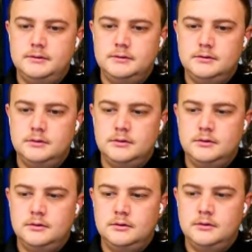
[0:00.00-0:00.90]

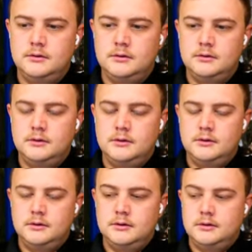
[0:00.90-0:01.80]

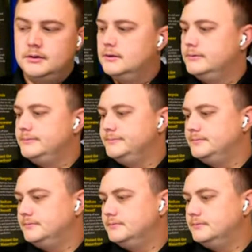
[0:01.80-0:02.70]

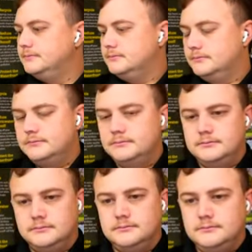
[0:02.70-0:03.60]

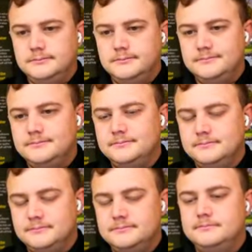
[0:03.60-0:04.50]
No words are spoken by the person on screen.